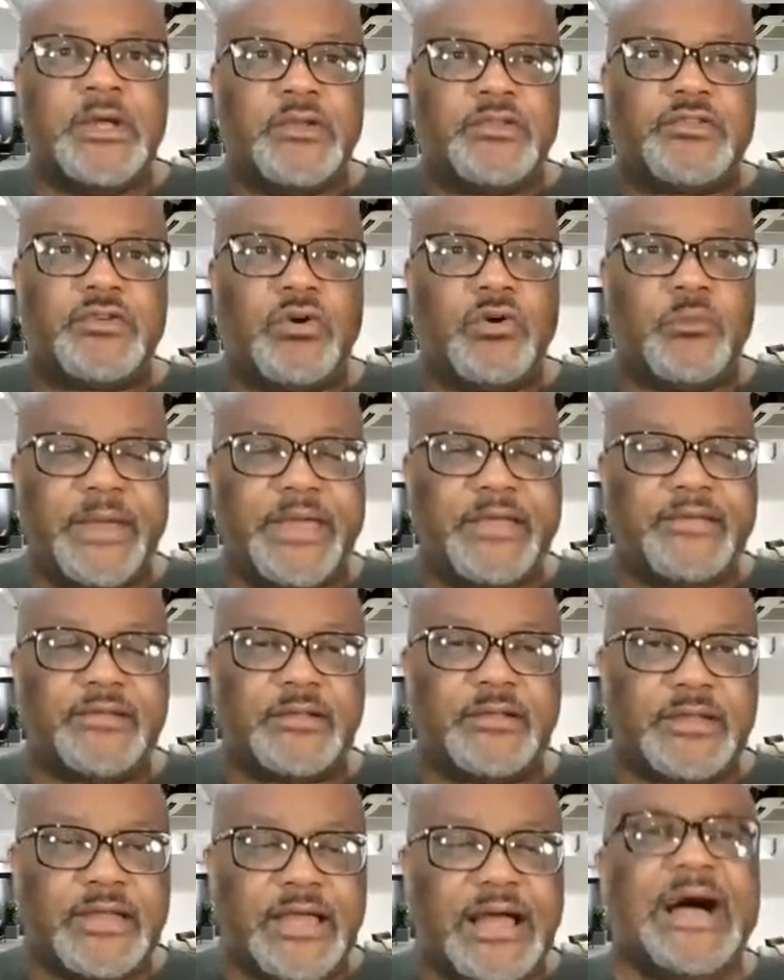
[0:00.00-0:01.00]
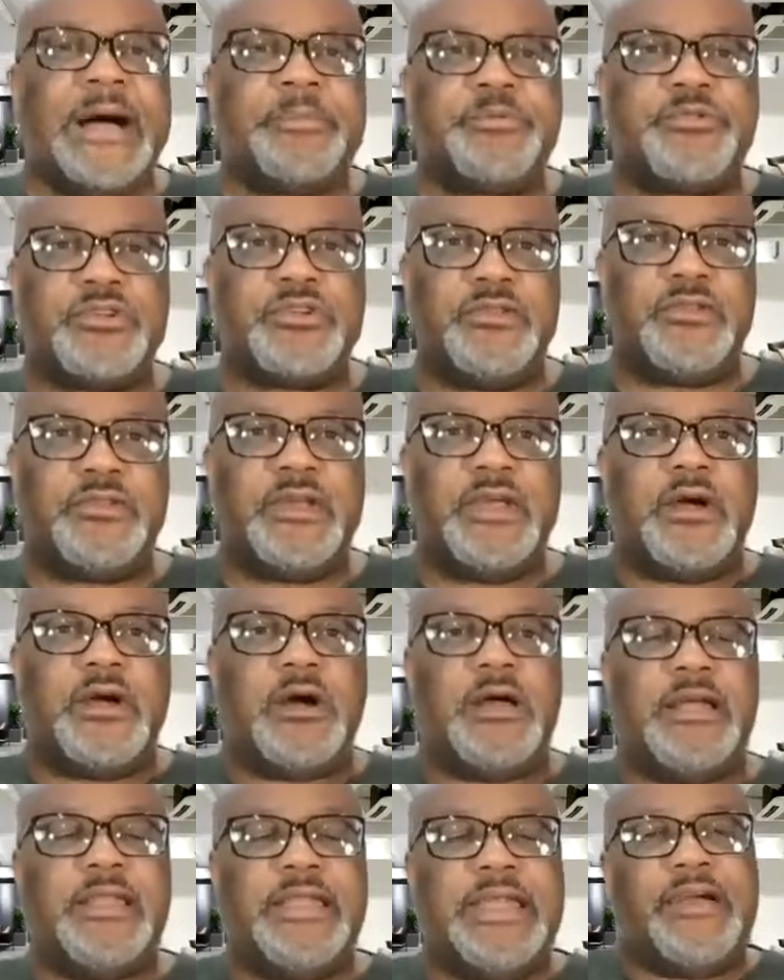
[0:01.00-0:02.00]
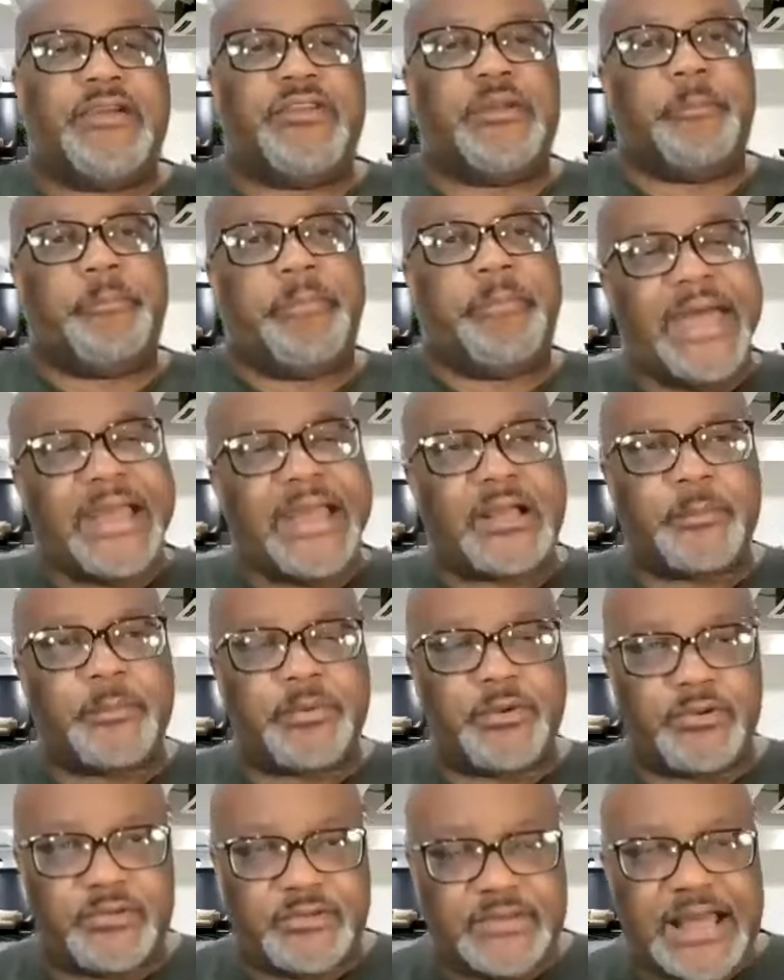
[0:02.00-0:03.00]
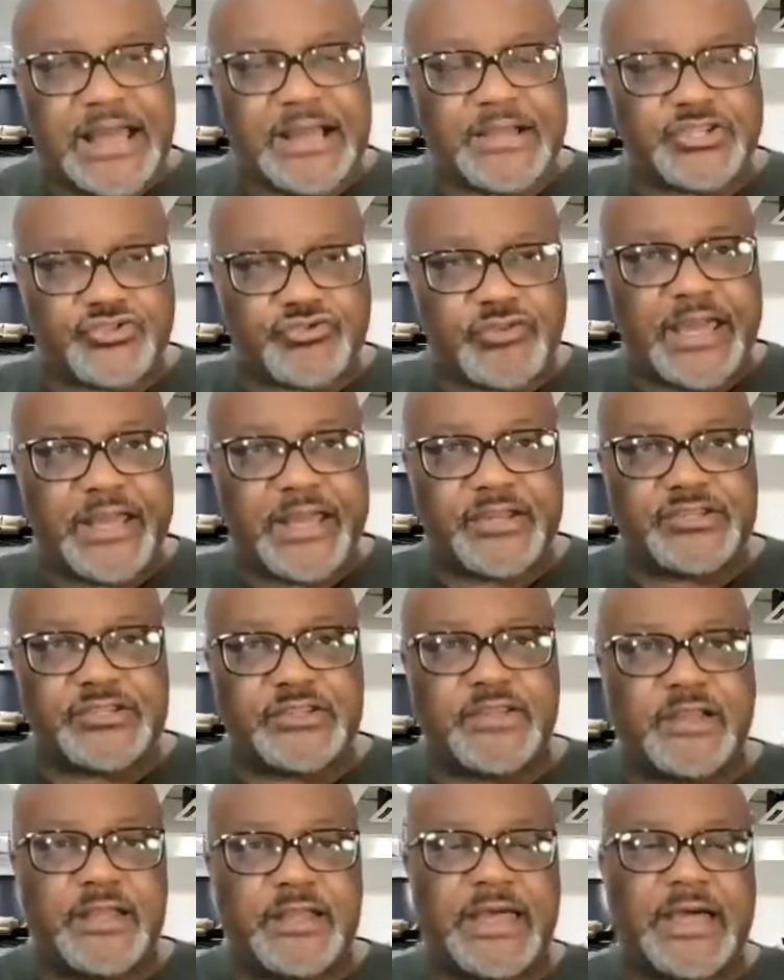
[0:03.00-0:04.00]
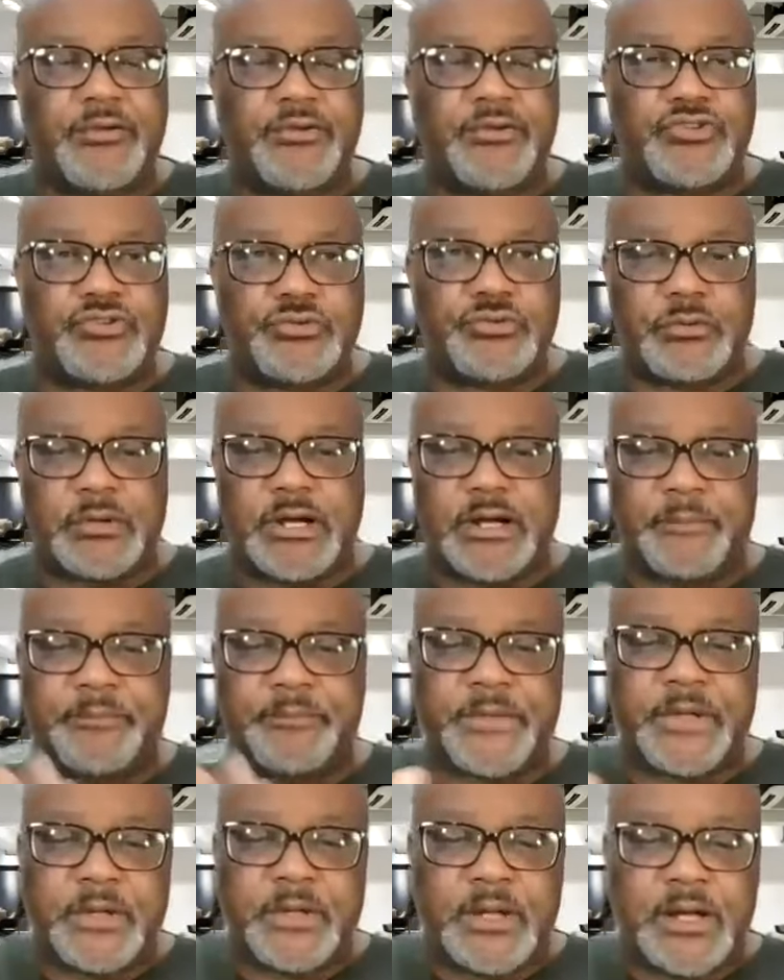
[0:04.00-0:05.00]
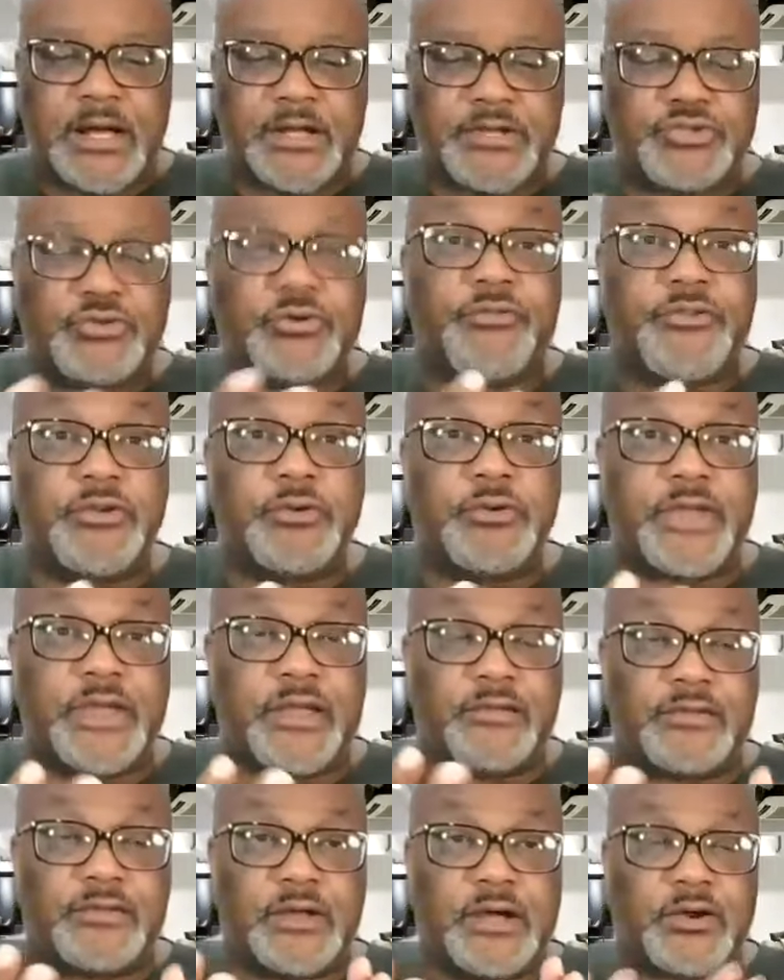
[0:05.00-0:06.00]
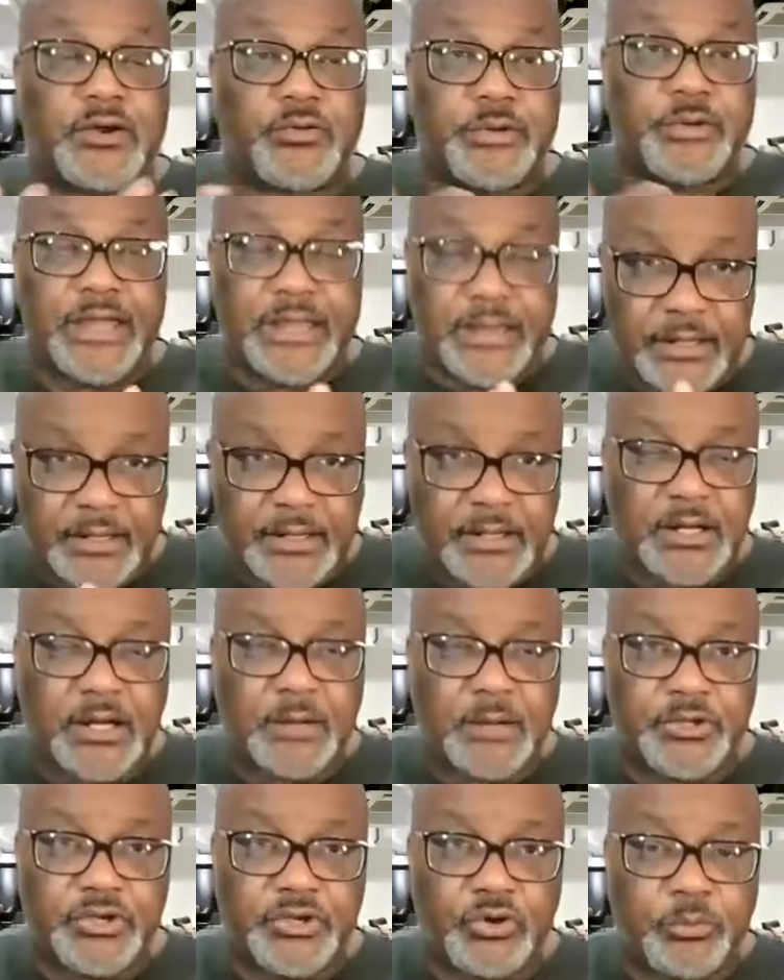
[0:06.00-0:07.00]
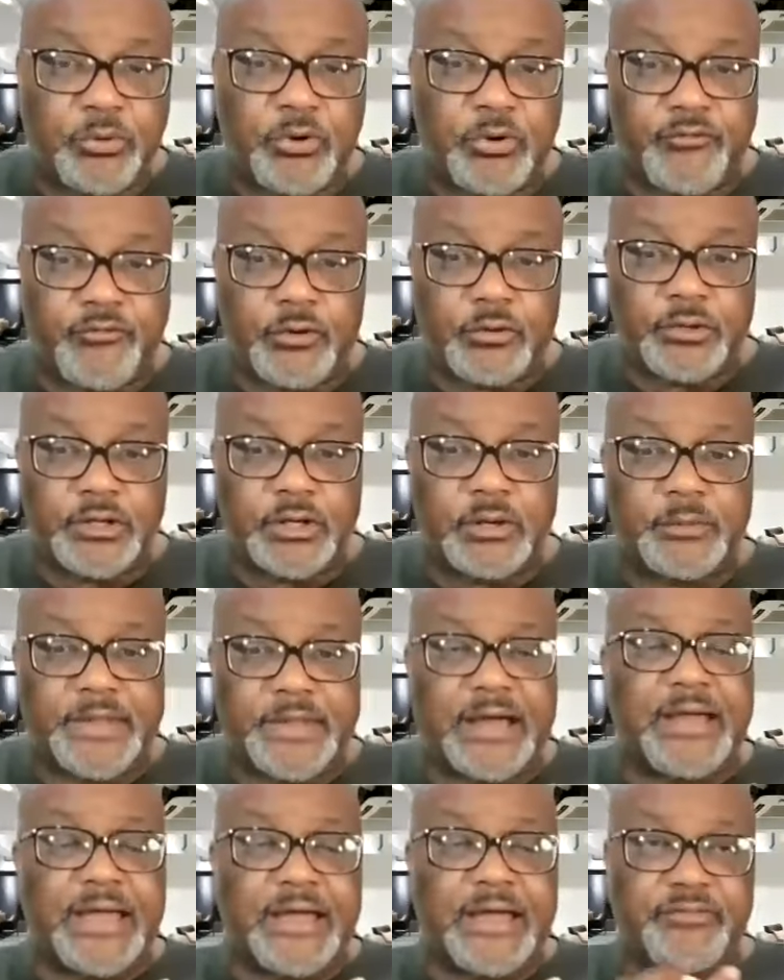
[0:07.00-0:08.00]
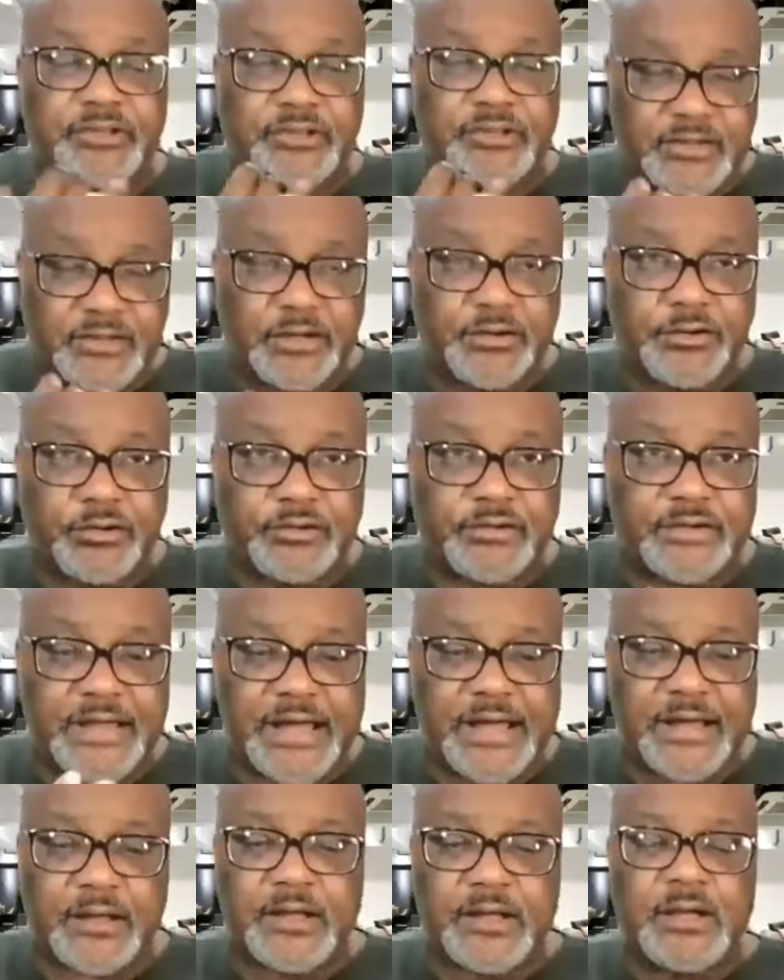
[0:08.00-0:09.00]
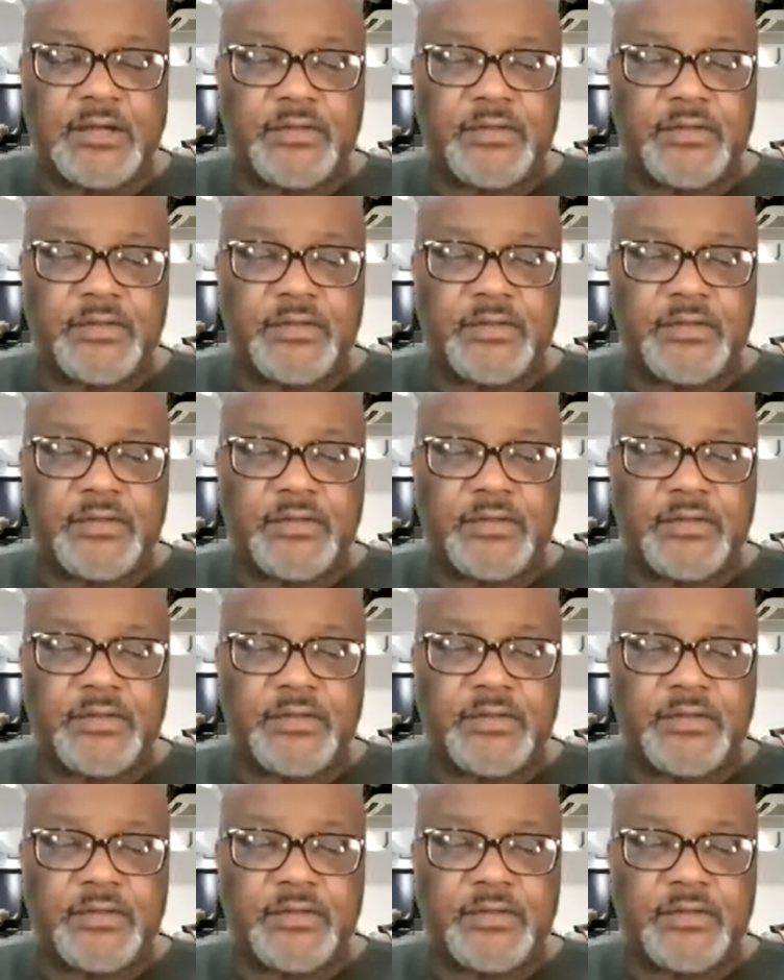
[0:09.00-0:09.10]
So basically, options allow you to back up your stock strategy. They allow you to um, uh, do a few things uh, create income in your portfolio without having to sell your stock.